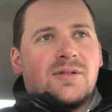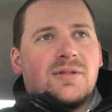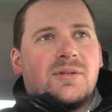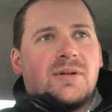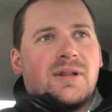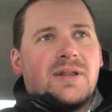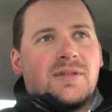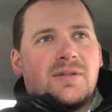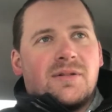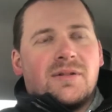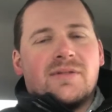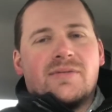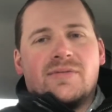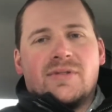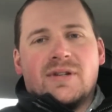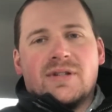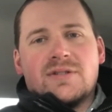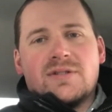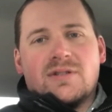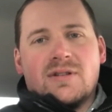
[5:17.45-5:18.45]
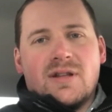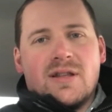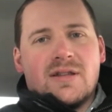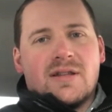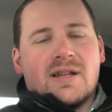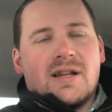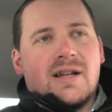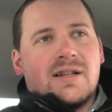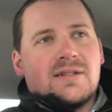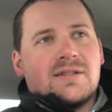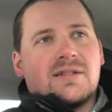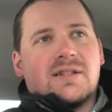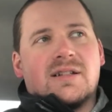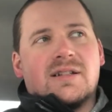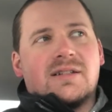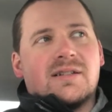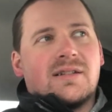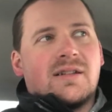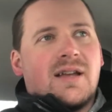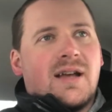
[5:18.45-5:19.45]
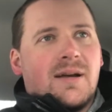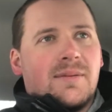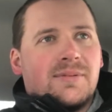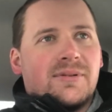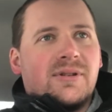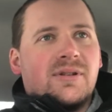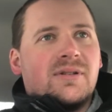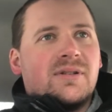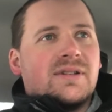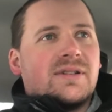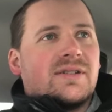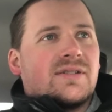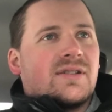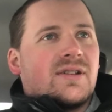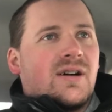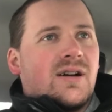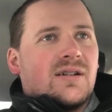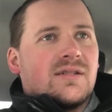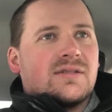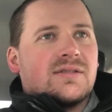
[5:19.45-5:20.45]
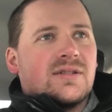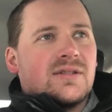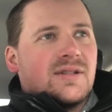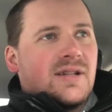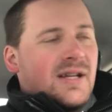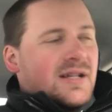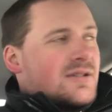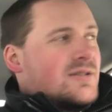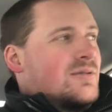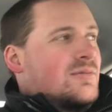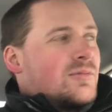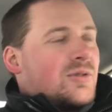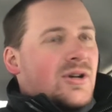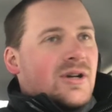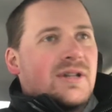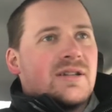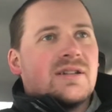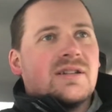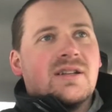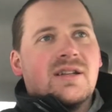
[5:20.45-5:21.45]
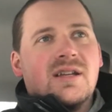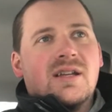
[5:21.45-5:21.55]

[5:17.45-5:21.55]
20, 30 fish, and other guys are getting absolutely skunked. They're catching one,